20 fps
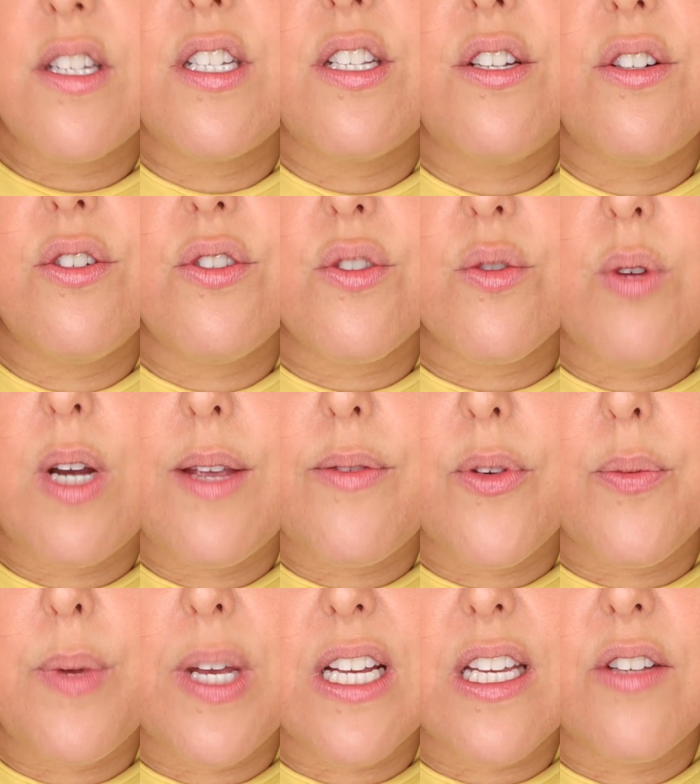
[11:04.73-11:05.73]
two
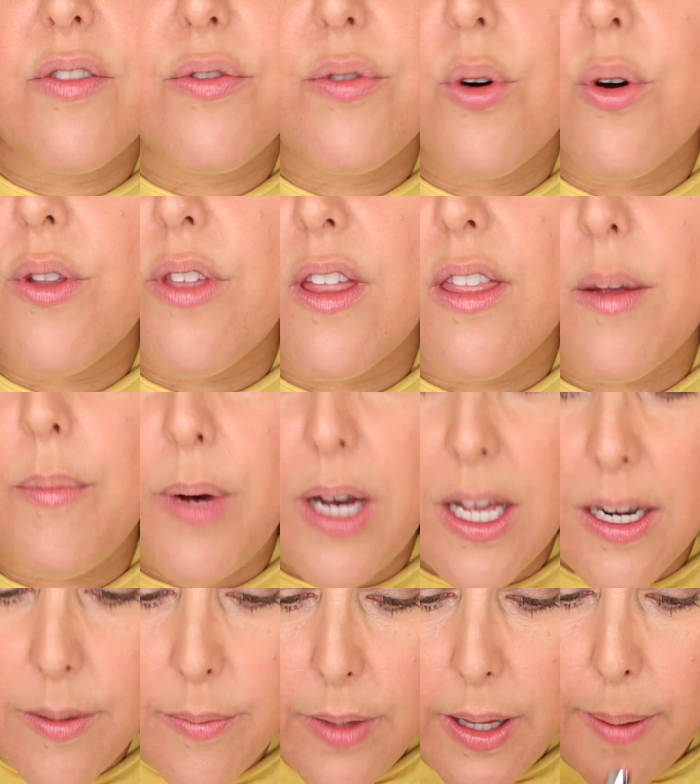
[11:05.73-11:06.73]
swipes back and forth on the
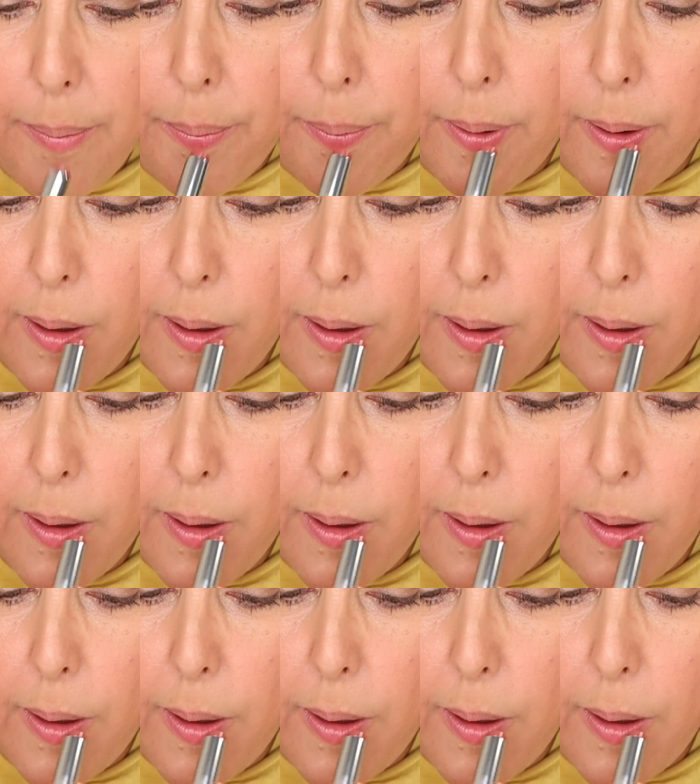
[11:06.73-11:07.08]
bottom lip.